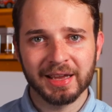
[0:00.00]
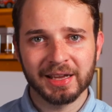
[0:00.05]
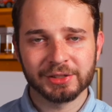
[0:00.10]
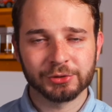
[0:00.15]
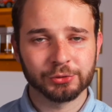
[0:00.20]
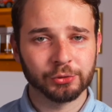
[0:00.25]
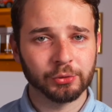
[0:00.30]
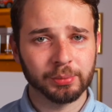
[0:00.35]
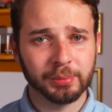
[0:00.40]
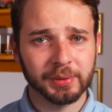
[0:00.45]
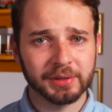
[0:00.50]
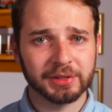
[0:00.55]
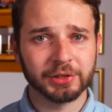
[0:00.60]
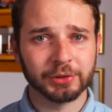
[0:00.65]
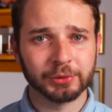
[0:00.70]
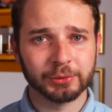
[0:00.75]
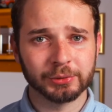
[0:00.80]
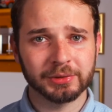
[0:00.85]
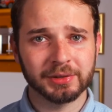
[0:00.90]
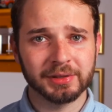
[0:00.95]
Truth be
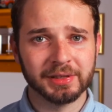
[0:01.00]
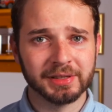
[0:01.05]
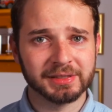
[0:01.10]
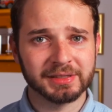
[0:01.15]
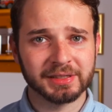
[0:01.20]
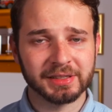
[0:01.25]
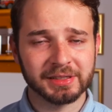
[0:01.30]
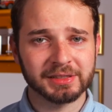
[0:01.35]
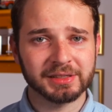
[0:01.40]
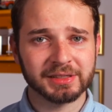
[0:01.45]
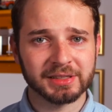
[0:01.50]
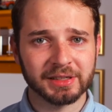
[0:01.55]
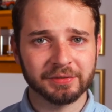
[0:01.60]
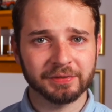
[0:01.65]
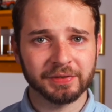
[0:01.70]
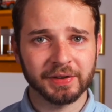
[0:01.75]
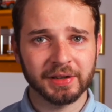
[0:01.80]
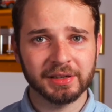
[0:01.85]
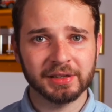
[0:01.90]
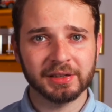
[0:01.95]
told, this is
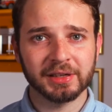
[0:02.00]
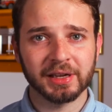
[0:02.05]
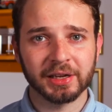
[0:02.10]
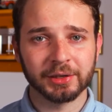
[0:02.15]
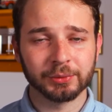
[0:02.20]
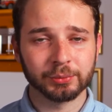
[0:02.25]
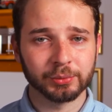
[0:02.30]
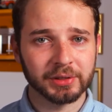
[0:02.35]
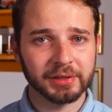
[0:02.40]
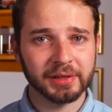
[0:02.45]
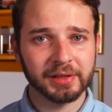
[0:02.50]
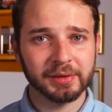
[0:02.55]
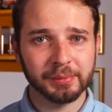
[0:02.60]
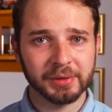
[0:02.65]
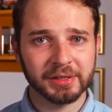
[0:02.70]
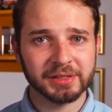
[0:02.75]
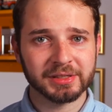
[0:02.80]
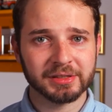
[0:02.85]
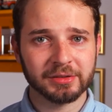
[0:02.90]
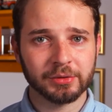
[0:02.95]
something I really
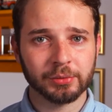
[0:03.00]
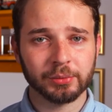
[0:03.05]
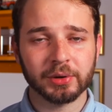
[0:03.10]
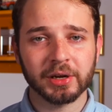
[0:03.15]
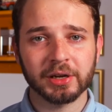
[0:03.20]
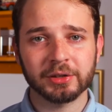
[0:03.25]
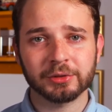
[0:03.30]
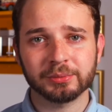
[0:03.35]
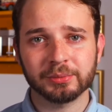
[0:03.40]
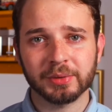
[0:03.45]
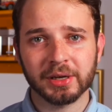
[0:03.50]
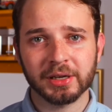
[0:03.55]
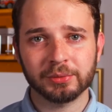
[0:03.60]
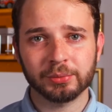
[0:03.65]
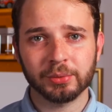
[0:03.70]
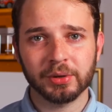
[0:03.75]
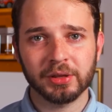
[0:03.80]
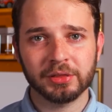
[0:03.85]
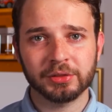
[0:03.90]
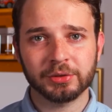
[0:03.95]
missed throughout my
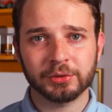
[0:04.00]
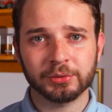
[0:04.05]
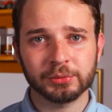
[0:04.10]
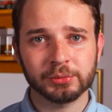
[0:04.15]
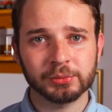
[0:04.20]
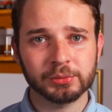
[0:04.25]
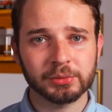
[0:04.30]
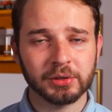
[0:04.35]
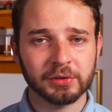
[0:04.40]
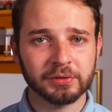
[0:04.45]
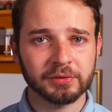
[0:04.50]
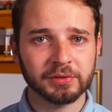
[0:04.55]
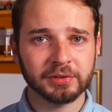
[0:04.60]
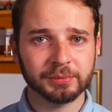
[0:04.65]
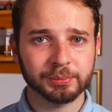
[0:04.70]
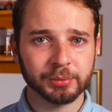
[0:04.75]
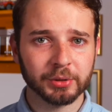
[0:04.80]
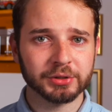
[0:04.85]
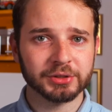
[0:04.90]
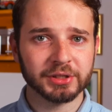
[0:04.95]
read-through
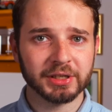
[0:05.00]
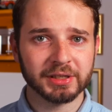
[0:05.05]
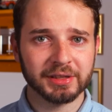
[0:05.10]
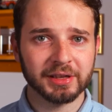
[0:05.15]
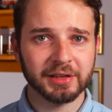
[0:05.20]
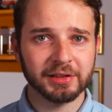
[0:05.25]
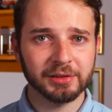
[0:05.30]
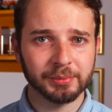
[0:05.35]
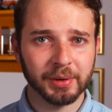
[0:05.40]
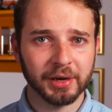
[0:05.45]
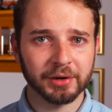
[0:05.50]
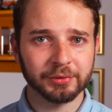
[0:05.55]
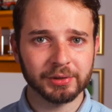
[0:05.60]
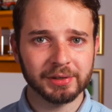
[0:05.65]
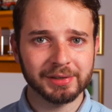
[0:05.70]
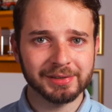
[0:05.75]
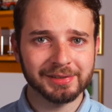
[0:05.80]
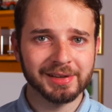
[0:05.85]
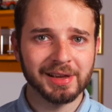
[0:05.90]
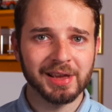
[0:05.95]
of Project Hail
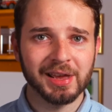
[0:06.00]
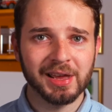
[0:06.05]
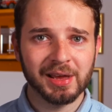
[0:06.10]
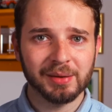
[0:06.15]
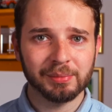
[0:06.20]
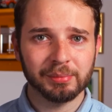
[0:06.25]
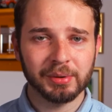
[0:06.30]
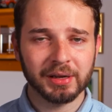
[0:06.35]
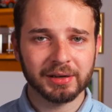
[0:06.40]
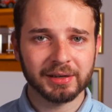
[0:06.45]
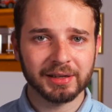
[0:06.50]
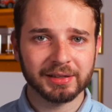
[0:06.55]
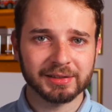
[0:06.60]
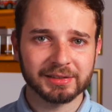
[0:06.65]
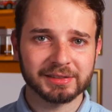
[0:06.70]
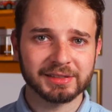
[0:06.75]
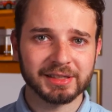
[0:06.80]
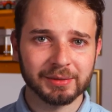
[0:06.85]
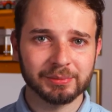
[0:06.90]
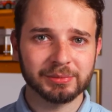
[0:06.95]
Mary, but at
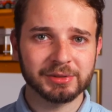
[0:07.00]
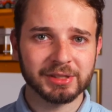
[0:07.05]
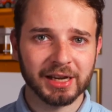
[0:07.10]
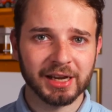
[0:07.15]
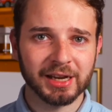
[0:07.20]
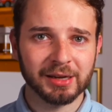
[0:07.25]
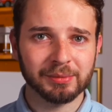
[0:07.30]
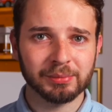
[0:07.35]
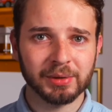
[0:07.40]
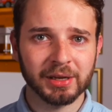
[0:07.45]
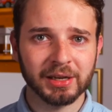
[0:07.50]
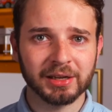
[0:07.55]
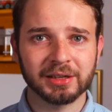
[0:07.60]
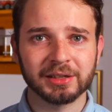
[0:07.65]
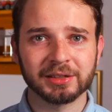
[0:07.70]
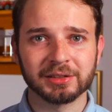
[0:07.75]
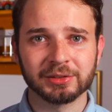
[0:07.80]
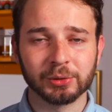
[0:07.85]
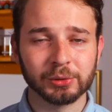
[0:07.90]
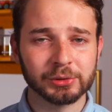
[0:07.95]
the same time I
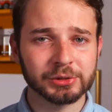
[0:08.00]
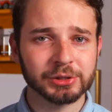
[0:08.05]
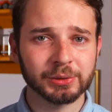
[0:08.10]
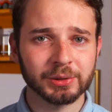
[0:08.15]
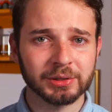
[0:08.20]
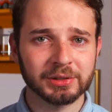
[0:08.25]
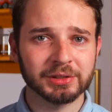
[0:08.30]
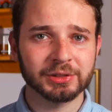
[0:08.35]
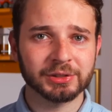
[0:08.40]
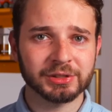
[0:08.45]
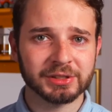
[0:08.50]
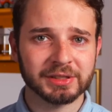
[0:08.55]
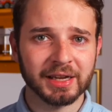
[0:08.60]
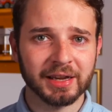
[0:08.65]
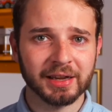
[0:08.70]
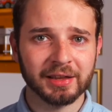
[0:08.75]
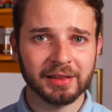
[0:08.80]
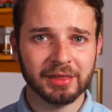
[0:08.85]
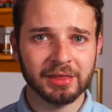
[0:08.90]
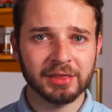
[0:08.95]
can also
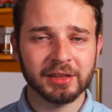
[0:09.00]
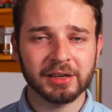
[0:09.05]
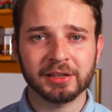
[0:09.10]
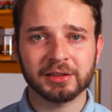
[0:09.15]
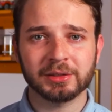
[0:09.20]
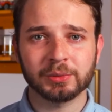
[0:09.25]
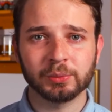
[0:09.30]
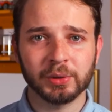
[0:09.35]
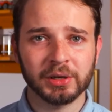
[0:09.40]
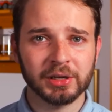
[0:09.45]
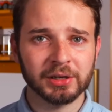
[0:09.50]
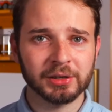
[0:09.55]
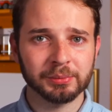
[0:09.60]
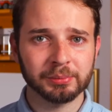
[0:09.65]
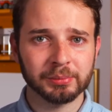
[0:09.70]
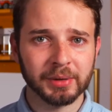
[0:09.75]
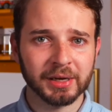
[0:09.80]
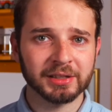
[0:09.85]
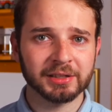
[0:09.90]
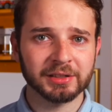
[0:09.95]
understand that Weir
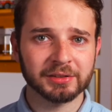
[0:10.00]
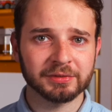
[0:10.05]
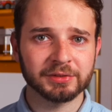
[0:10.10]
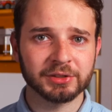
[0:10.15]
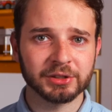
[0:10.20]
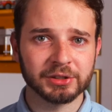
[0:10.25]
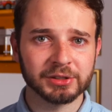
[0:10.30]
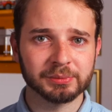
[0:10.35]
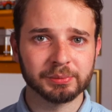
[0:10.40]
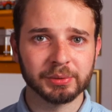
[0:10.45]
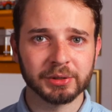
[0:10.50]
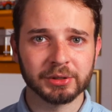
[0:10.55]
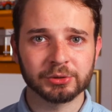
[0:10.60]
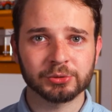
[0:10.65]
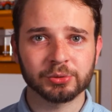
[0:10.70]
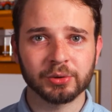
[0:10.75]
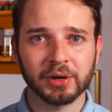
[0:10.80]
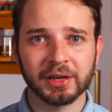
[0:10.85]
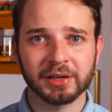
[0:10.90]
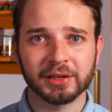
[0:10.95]
might have just been
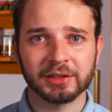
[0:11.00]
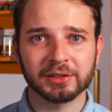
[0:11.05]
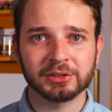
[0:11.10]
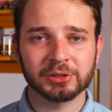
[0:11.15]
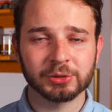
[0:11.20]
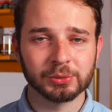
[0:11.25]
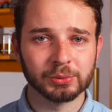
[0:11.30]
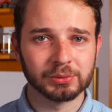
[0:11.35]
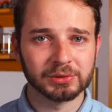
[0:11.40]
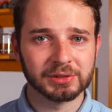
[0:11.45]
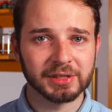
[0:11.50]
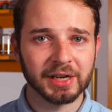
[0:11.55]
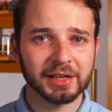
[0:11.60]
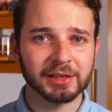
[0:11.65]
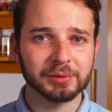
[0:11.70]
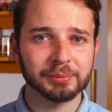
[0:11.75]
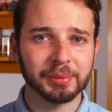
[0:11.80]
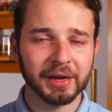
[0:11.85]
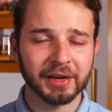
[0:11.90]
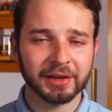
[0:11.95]
trying to
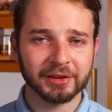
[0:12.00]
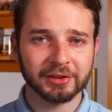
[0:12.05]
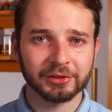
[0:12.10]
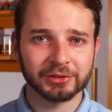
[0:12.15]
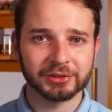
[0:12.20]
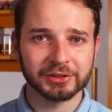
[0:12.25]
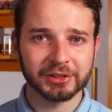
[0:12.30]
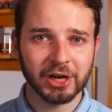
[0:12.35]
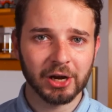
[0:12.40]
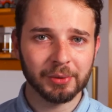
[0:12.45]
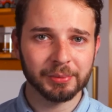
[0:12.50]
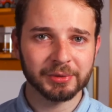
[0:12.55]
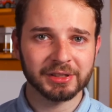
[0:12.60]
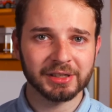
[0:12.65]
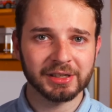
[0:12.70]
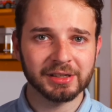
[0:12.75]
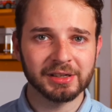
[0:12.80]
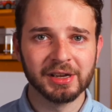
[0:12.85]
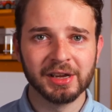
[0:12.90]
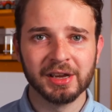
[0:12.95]
dial back on the
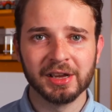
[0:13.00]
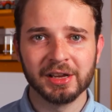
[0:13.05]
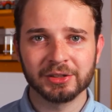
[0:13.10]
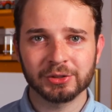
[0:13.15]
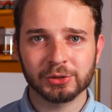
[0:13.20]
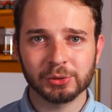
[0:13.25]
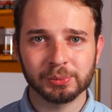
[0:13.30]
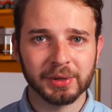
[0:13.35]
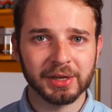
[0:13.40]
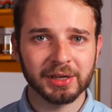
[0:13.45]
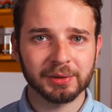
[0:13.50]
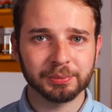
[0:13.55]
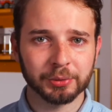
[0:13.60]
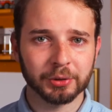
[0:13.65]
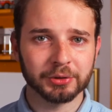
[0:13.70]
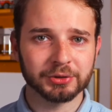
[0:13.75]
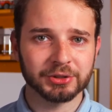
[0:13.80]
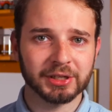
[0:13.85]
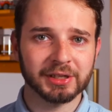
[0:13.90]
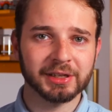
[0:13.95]
comedy to make
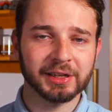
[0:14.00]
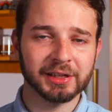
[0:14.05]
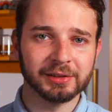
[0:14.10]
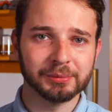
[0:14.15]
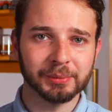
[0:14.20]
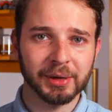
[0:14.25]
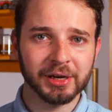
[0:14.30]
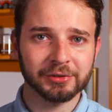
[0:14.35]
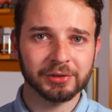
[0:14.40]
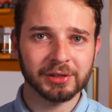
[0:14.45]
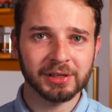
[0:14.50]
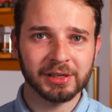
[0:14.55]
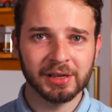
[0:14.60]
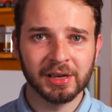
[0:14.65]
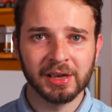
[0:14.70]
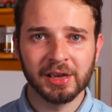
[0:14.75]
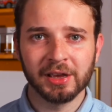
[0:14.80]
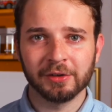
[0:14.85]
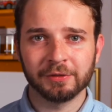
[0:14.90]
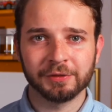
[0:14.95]
Project Hail Mary
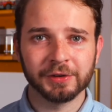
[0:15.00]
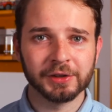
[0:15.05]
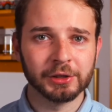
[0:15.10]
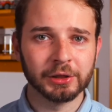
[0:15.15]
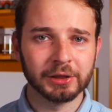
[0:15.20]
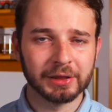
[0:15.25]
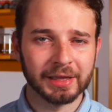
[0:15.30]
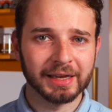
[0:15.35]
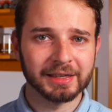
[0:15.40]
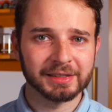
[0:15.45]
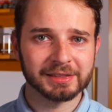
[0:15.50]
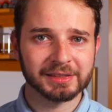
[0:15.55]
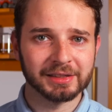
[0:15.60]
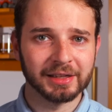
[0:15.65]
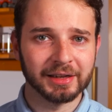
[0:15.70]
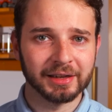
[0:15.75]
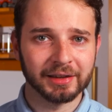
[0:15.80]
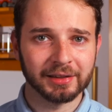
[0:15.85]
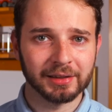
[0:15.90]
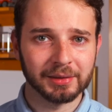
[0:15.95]
feel less
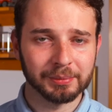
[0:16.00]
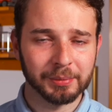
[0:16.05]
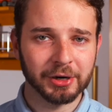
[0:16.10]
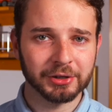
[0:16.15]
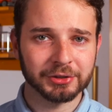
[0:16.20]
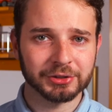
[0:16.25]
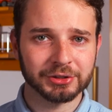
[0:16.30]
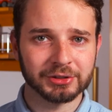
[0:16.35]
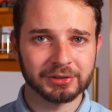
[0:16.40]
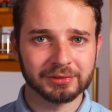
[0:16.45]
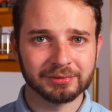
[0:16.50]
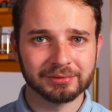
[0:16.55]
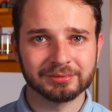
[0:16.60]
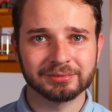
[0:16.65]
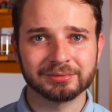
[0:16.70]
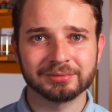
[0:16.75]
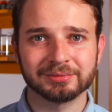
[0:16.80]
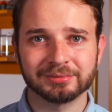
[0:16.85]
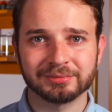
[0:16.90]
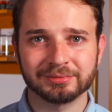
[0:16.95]
like The Martian.
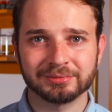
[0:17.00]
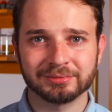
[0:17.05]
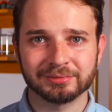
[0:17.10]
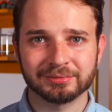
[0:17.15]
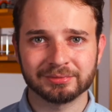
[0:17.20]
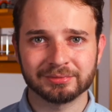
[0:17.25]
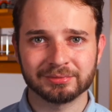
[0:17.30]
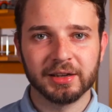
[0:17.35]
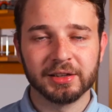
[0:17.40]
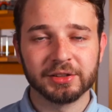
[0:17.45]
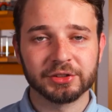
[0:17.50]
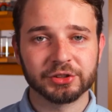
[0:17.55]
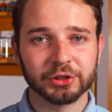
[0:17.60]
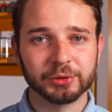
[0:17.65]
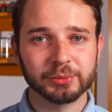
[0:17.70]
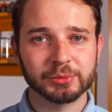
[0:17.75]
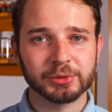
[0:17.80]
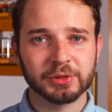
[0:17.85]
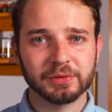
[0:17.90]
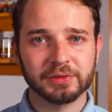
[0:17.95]
In
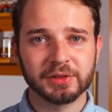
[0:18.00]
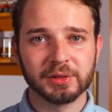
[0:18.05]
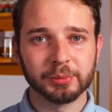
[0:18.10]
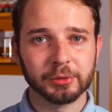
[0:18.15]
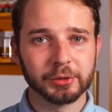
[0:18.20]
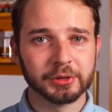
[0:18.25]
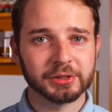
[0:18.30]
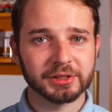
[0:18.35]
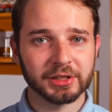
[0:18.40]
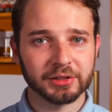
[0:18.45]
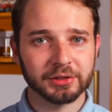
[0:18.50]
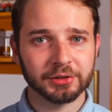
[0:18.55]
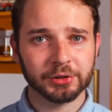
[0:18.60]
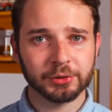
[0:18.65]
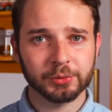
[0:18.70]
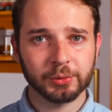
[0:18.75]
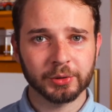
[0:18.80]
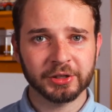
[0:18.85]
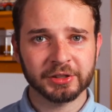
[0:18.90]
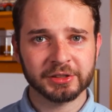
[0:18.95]
terms of the book's other
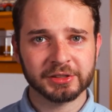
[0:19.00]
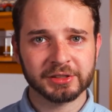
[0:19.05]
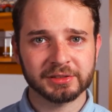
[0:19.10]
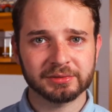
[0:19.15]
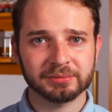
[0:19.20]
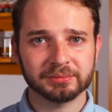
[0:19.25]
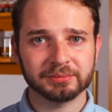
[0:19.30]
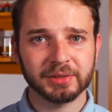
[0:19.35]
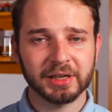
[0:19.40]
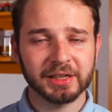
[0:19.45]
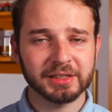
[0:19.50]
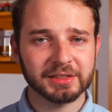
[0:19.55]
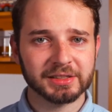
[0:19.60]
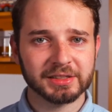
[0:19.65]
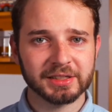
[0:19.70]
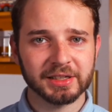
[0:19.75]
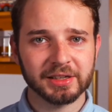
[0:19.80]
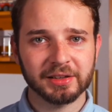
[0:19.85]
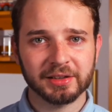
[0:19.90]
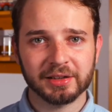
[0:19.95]
quirks, I'd
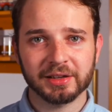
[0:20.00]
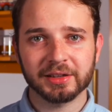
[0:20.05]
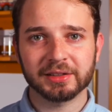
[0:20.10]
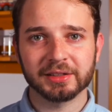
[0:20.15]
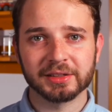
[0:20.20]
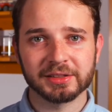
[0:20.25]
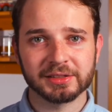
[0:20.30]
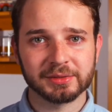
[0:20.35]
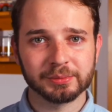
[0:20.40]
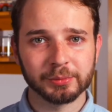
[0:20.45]
say that its